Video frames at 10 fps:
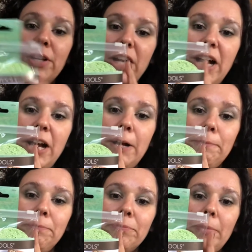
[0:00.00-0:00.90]

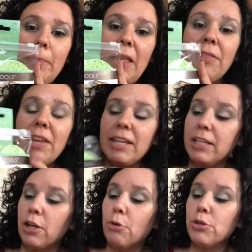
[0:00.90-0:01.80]
um, the
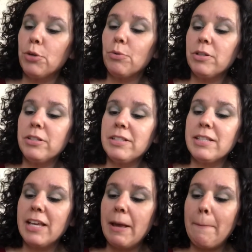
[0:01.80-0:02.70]
Eco Tools
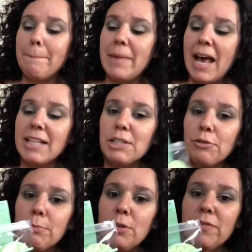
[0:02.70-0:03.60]
mask
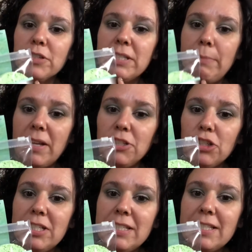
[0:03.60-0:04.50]
remover
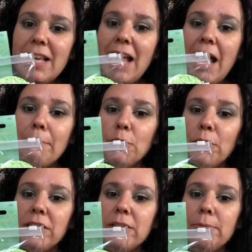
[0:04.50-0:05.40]
sponges. I'm
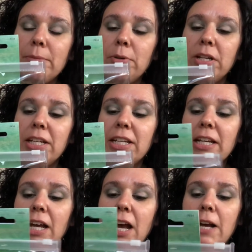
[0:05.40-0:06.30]
going to be putting
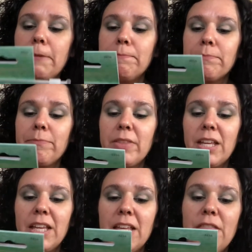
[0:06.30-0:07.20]
um,
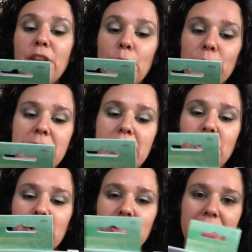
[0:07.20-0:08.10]
those in
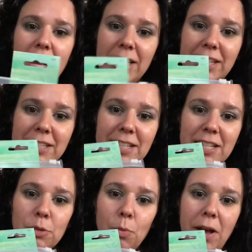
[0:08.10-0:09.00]
her stockings
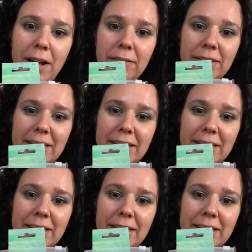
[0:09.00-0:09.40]
as well.